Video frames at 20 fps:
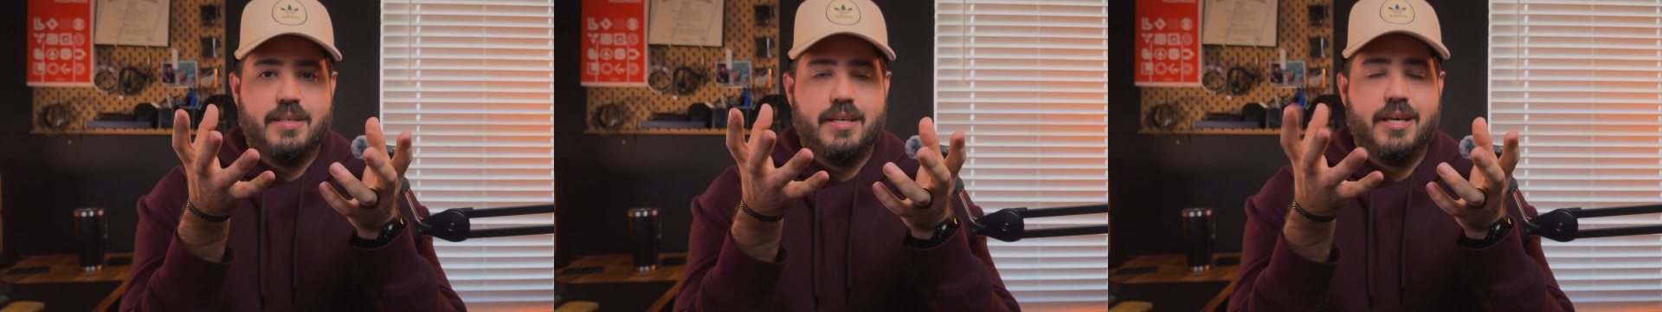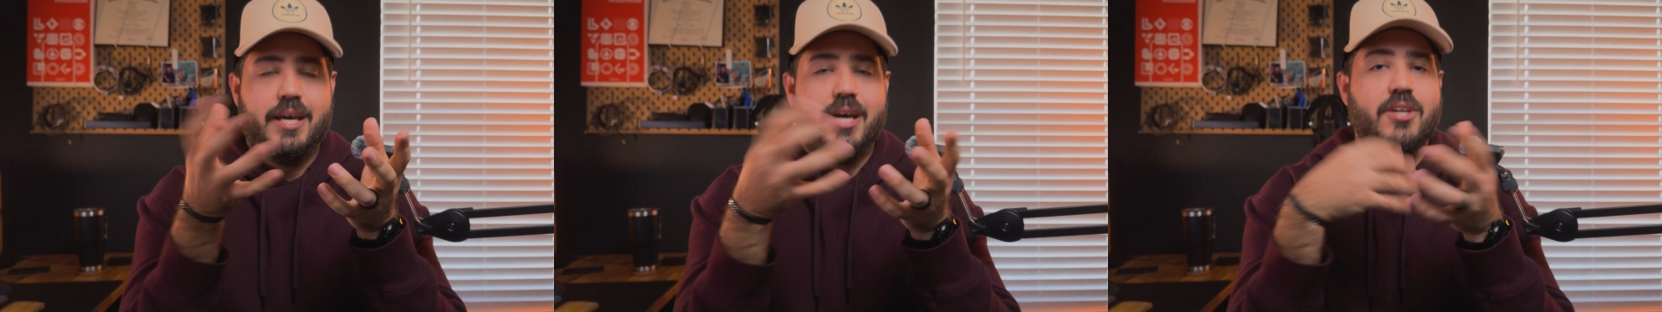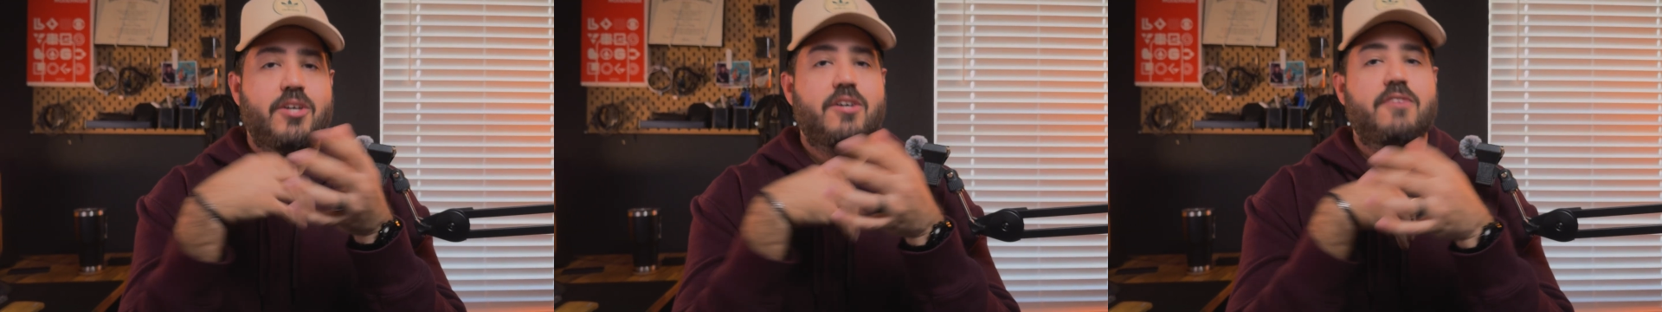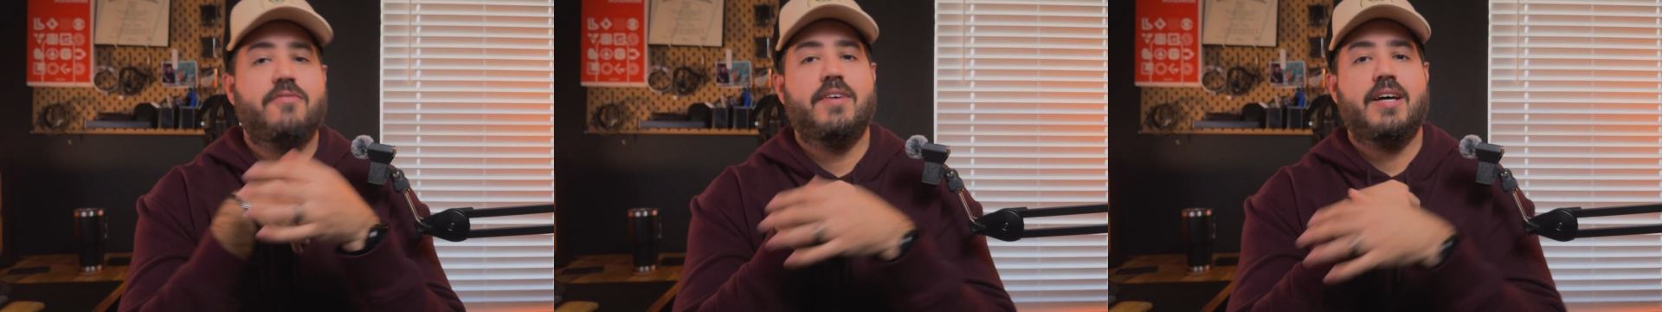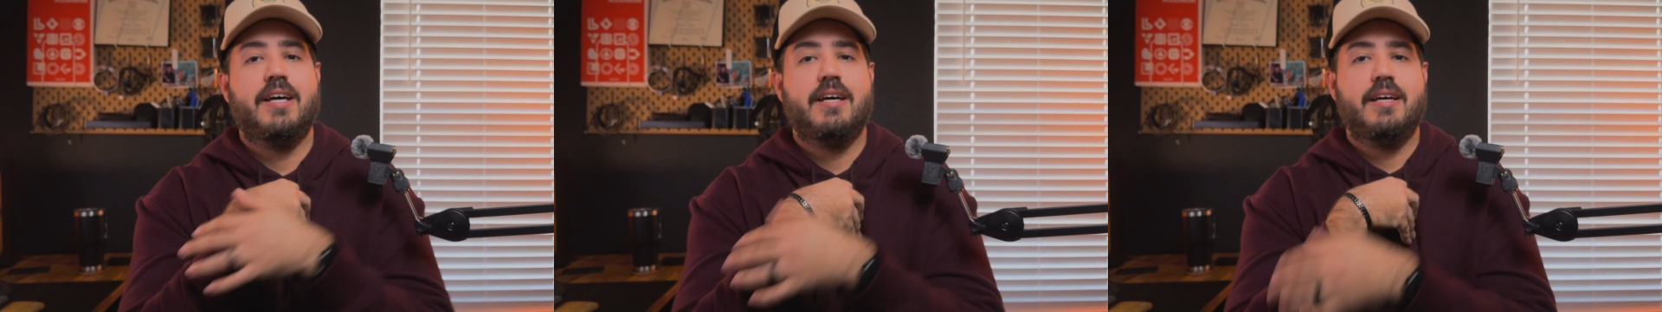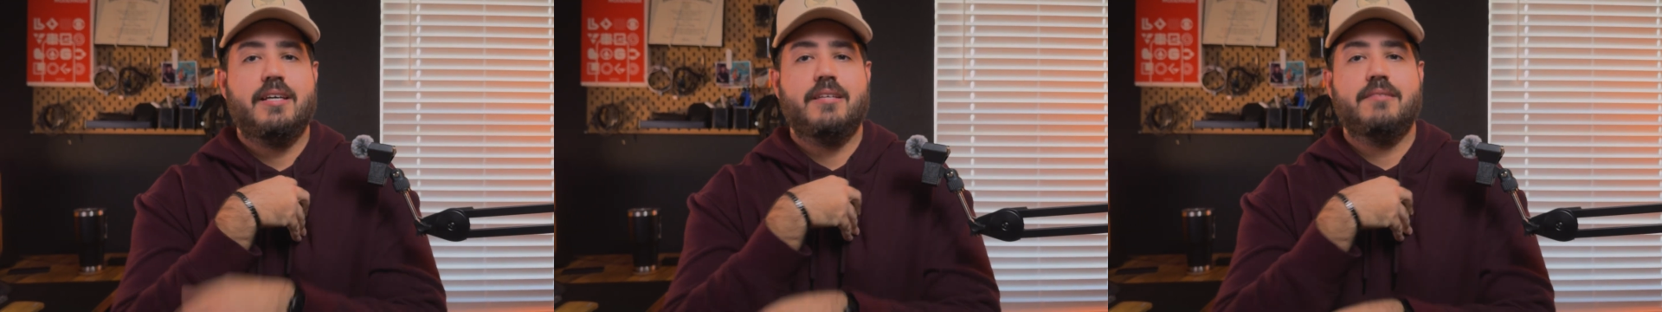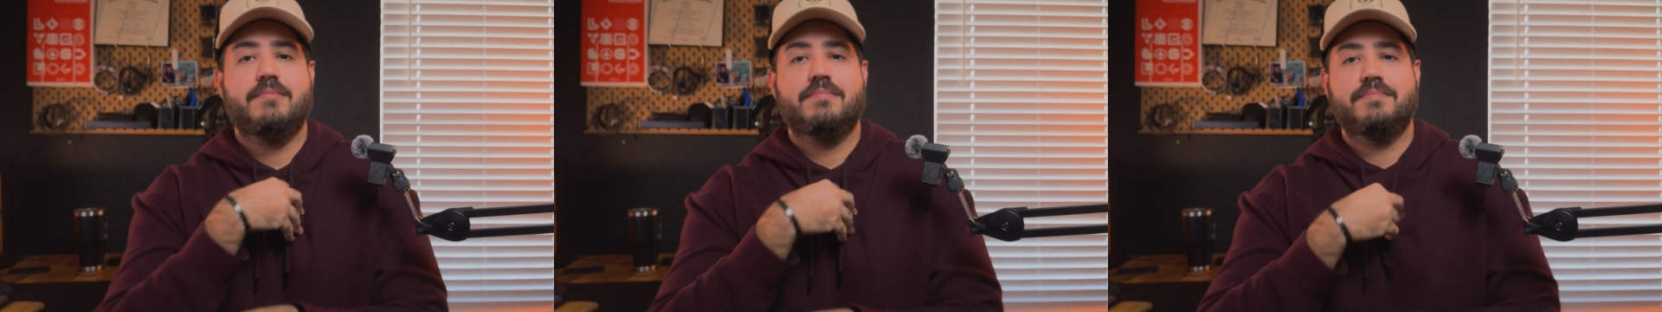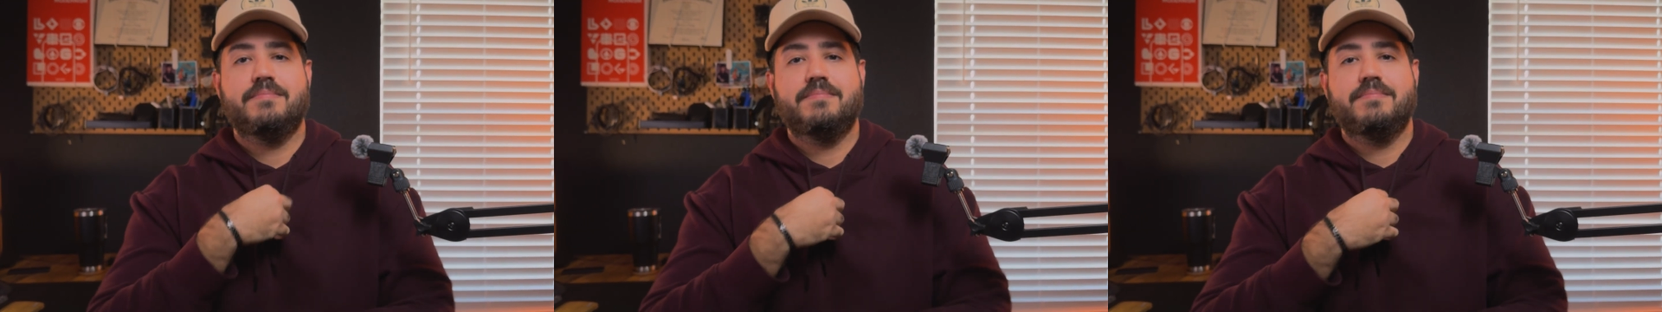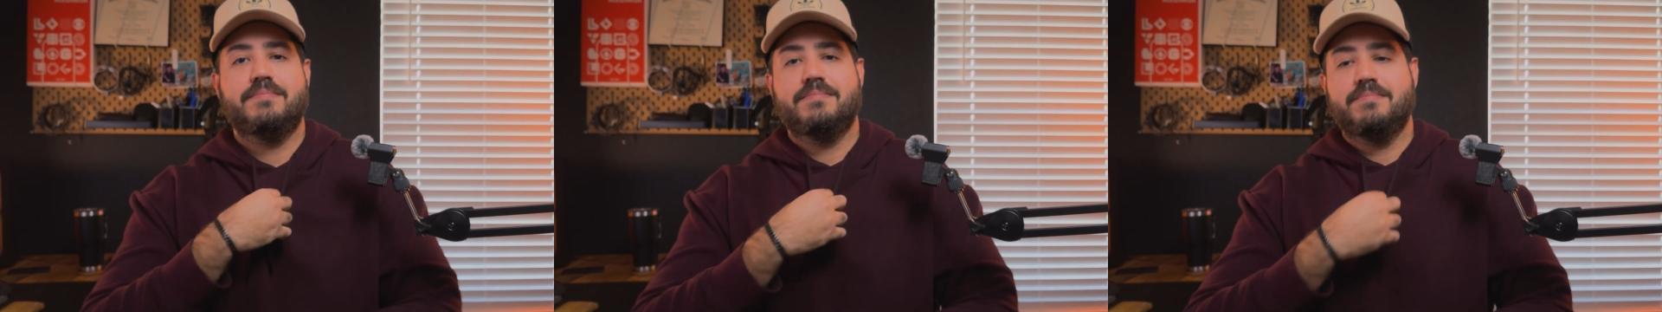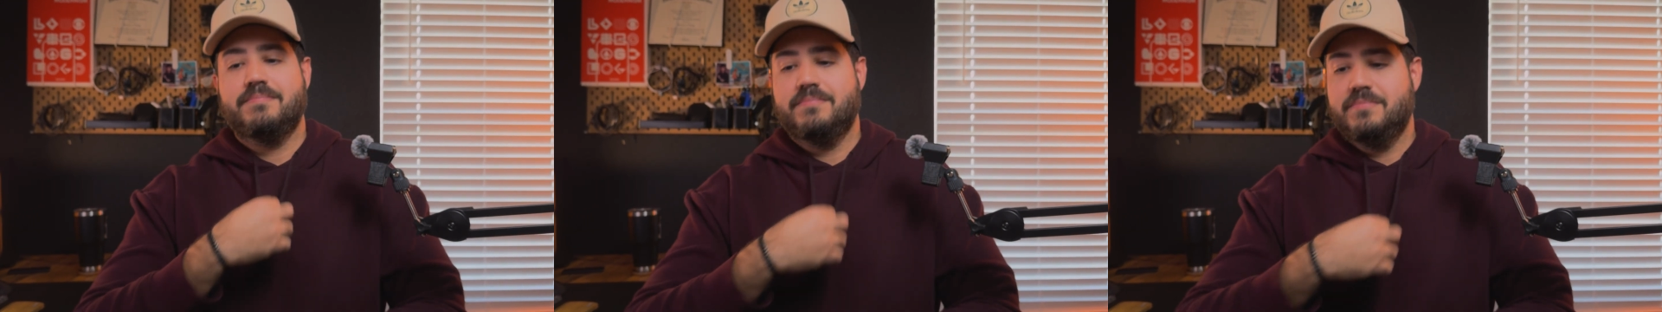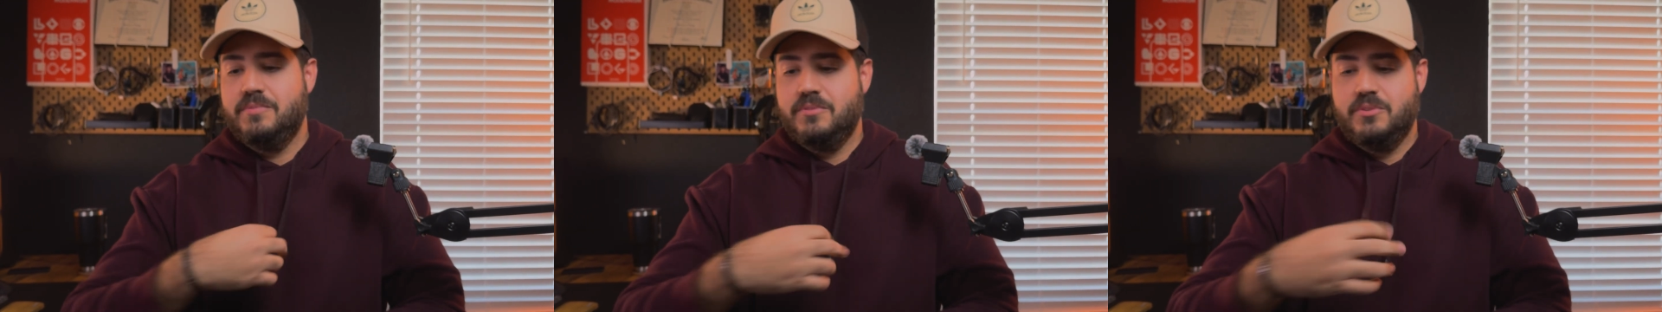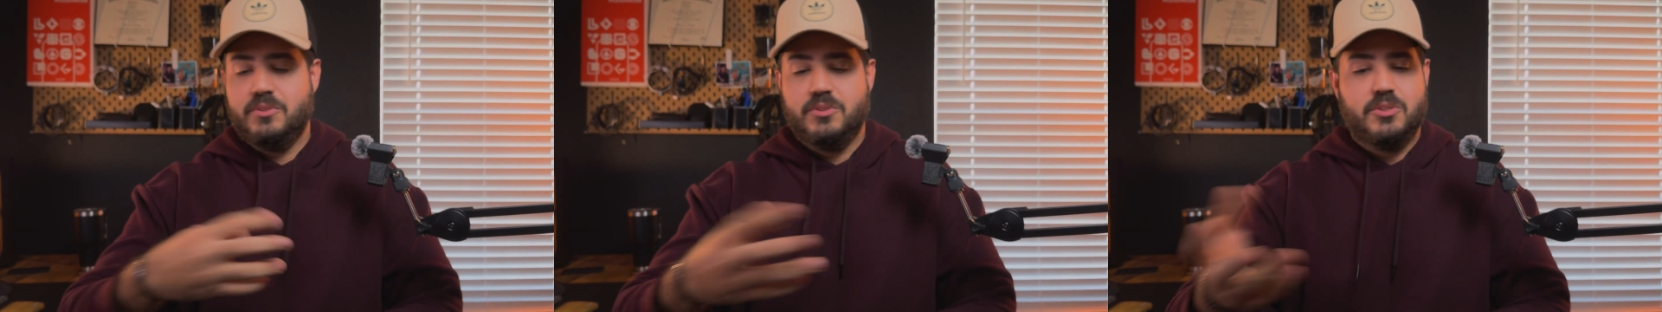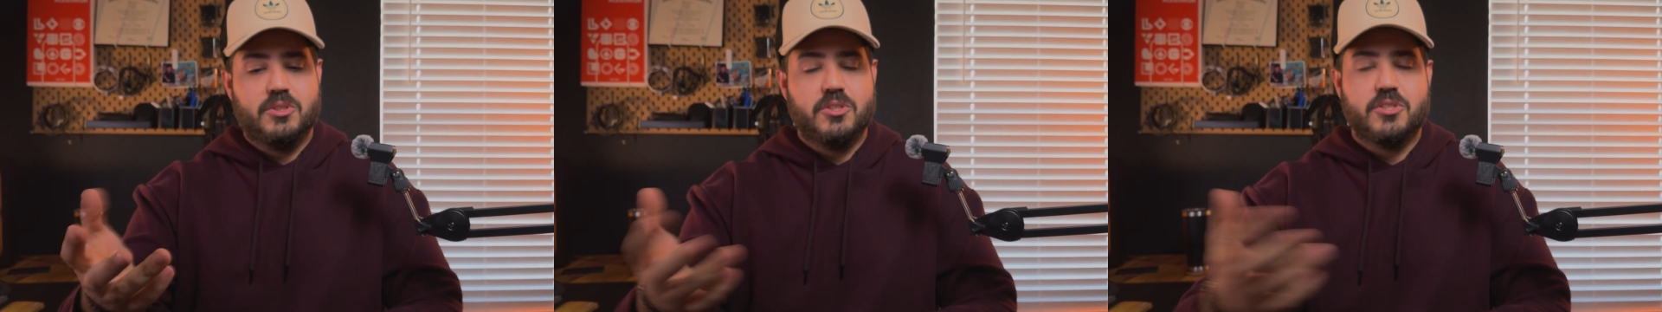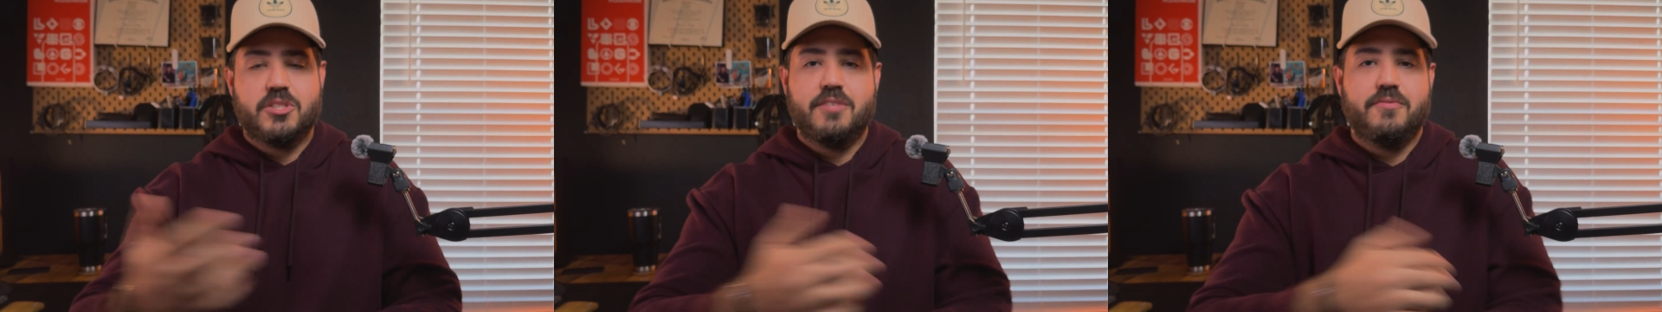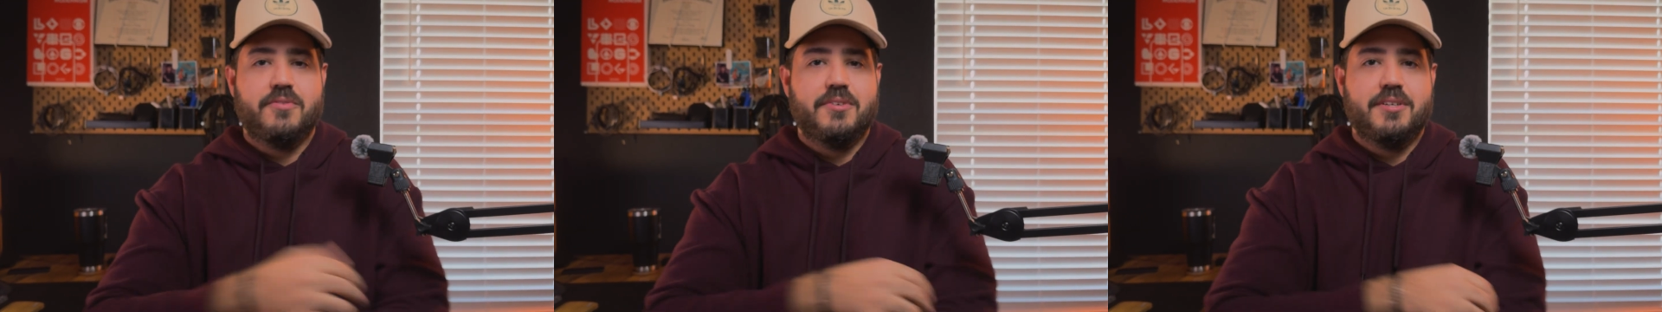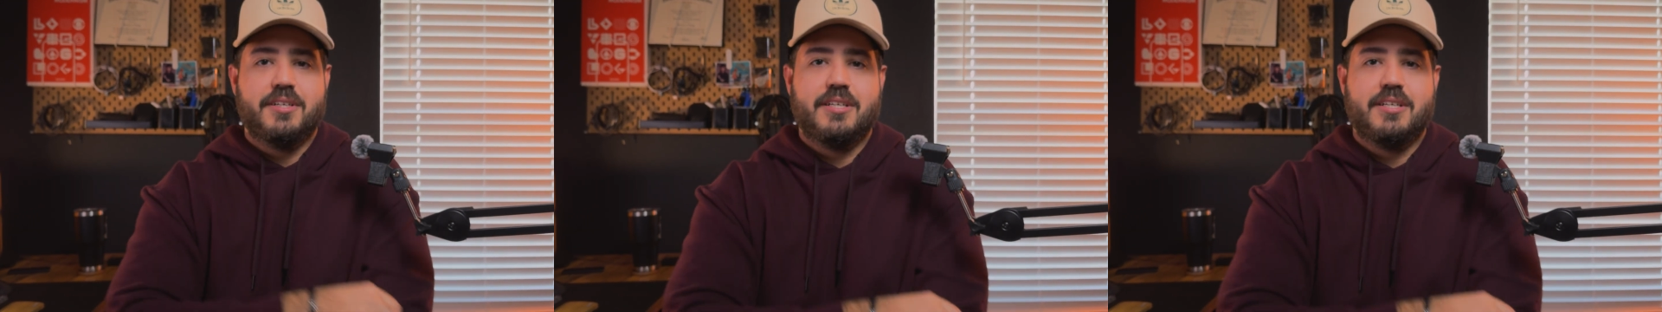I know if I searching for